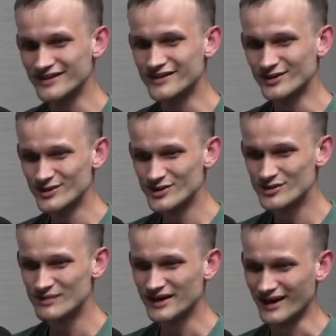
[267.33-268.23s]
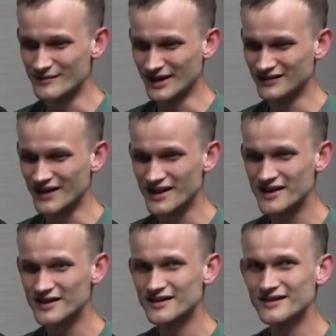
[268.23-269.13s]
Doge becoming
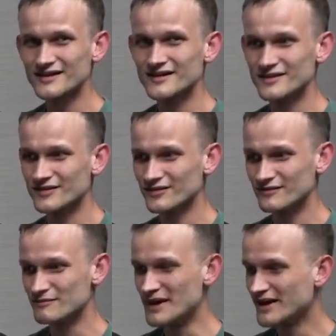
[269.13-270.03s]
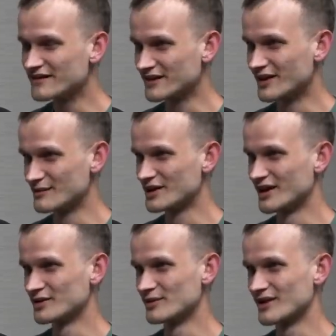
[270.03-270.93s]
this big
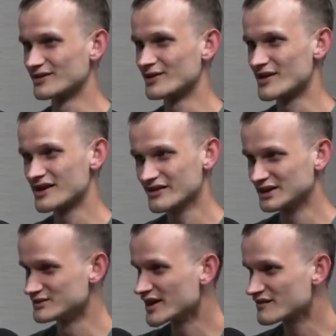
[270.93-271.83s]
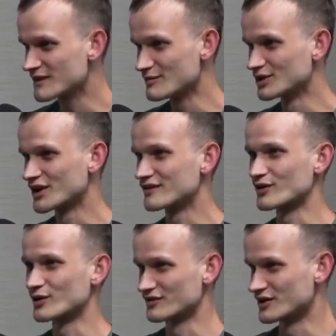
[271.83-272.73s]
phenomenon where there's even a lot of people that have
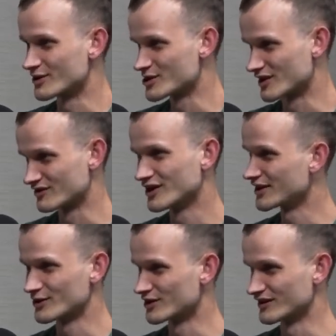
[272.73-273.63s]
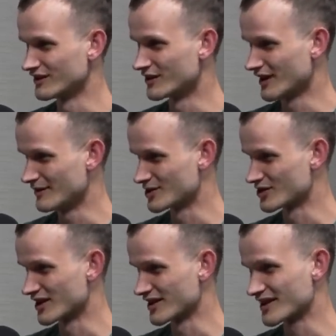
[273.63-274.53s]
heard of Doge that have not heard of Ethereum. It's
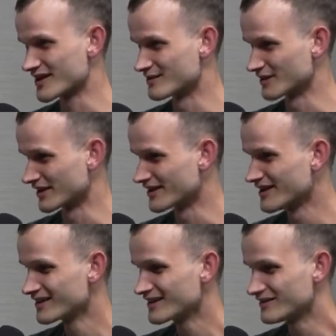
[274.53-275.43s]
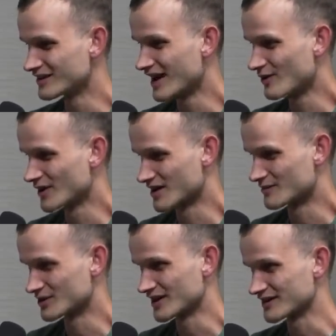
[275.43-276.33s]
just something even I wasn't
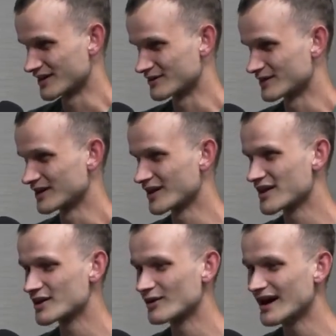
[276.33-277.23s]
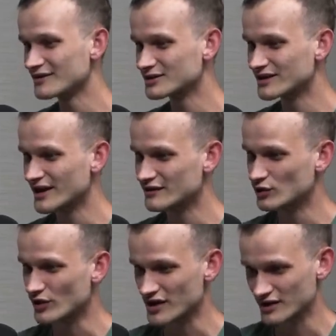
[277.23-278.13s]
predicting, right? And so after that, of
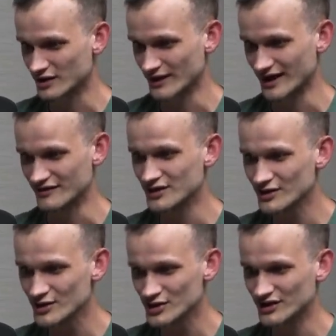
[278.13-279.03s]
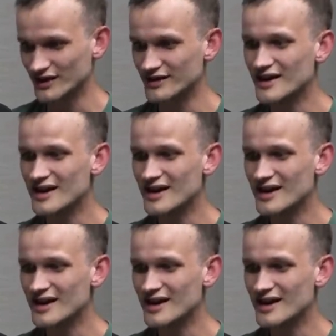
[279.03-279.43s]
course, we have Doge, and then